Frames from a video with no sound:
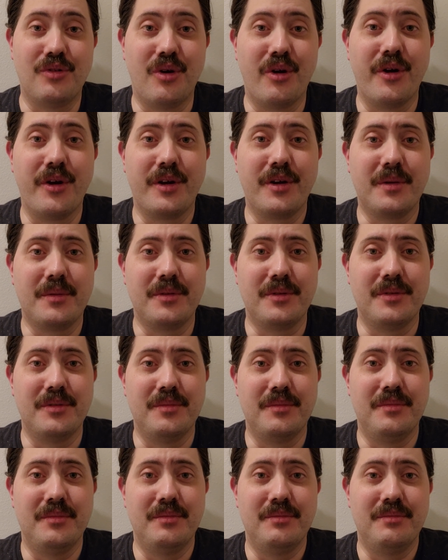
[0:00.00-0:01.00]
arc,
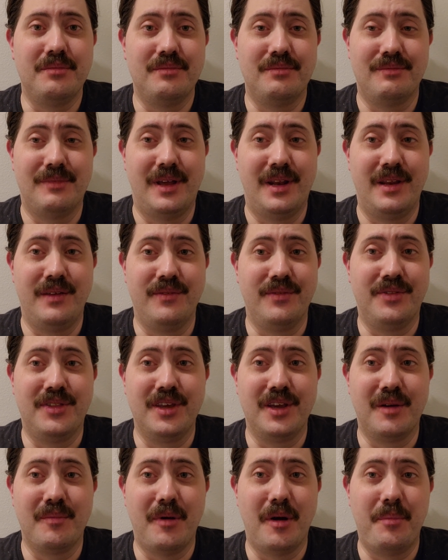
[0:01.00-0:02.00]
and I didn't even
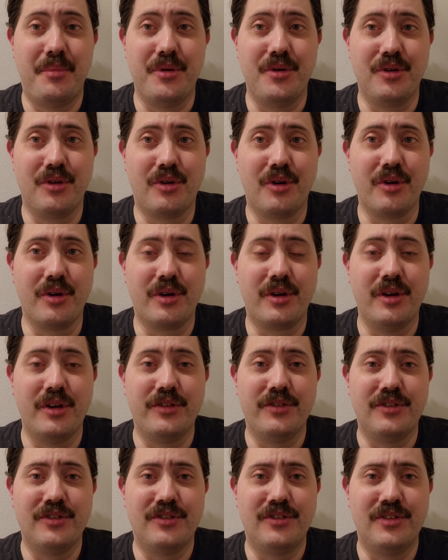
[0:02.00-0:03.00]
think about putting Kirk
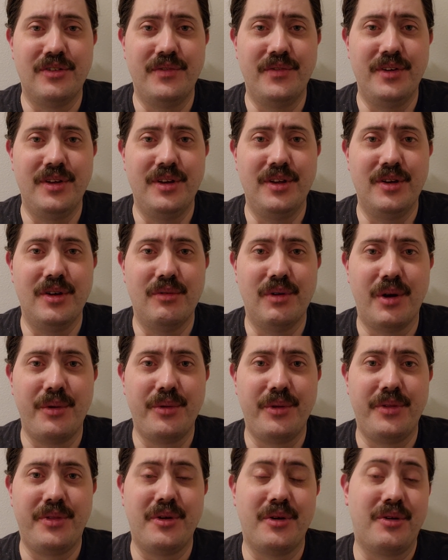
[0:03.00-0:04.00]
Cousins in the video. I
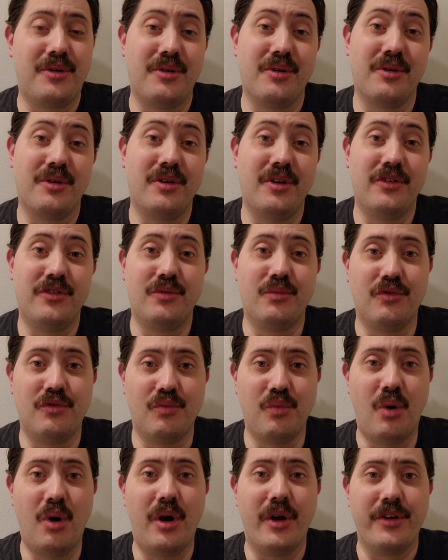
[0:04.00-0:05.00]
really thought Kirk Cousins was
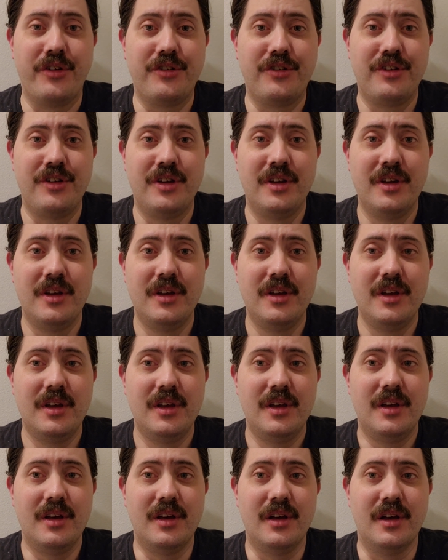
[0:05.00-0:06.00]
washed.
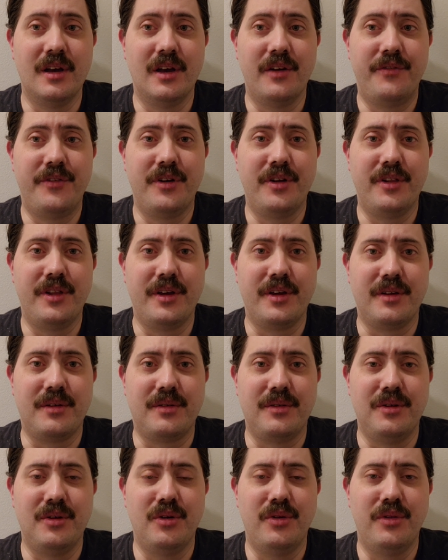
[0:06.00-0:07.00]
I felt like
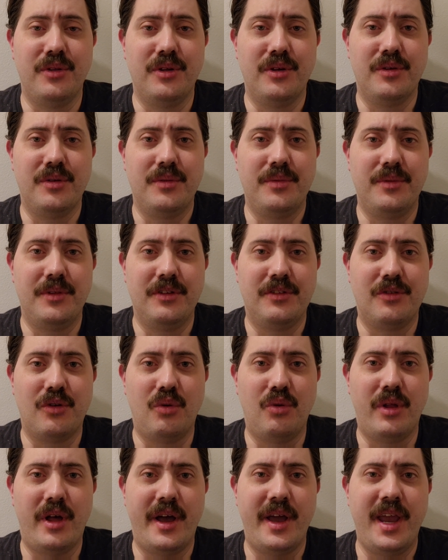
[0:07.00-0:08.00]
this
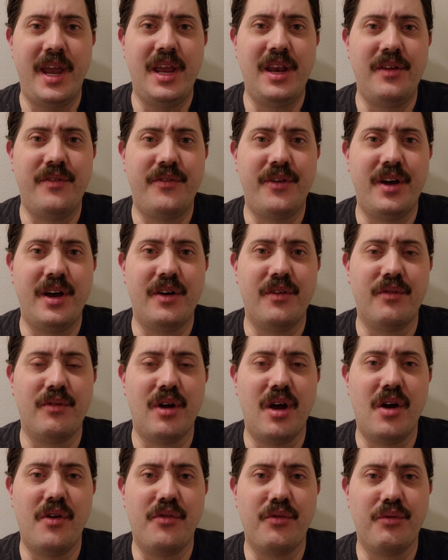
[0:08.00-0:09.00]
whole I-85
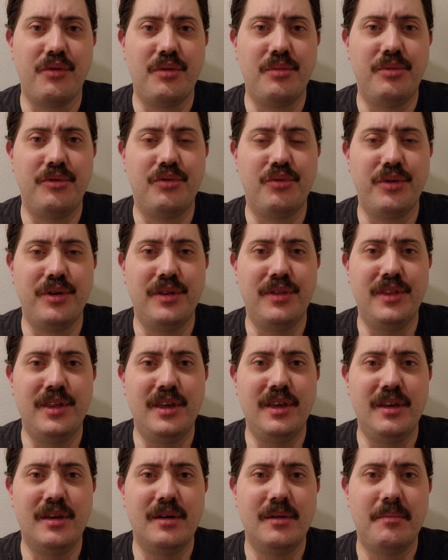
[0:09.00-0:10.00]
rivalry between
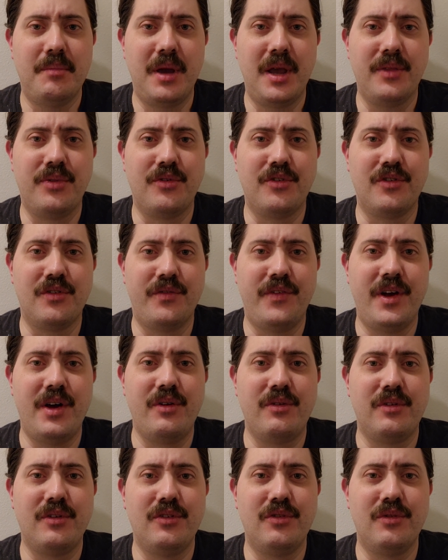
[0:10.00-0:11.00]
the Panthers and
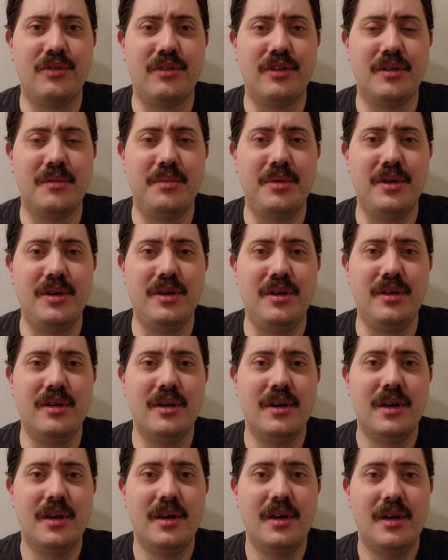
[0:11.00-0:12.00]
Falcons was going to be
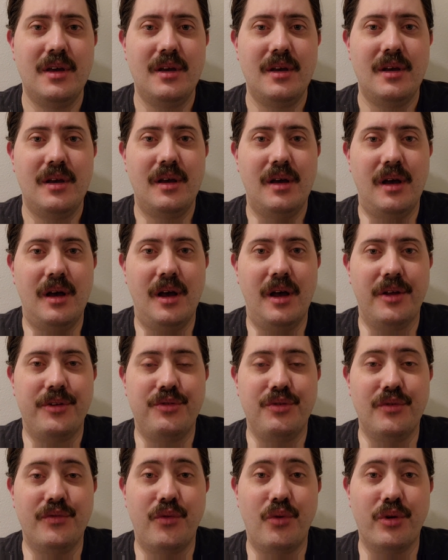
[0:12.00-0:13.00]

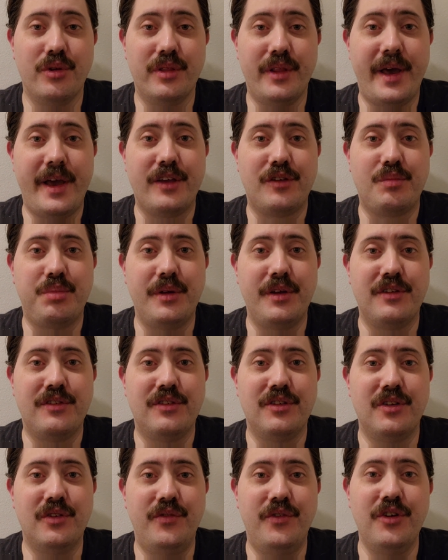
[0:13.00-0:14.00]
to avoid last place
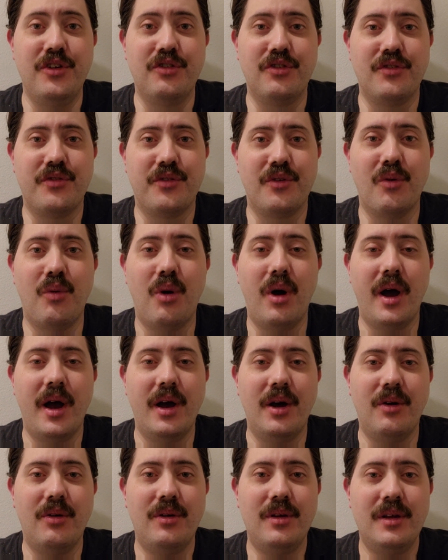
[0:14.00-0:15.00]
in the division for a
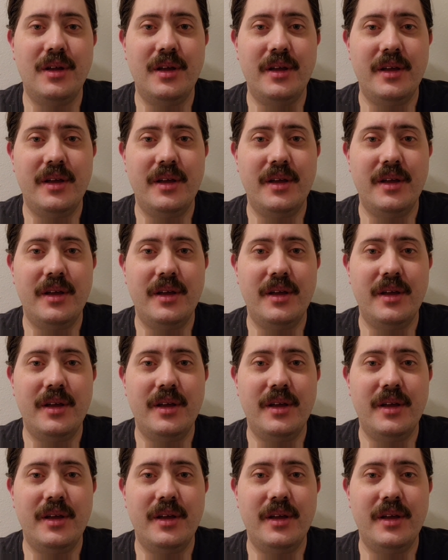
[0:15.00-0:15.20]
while.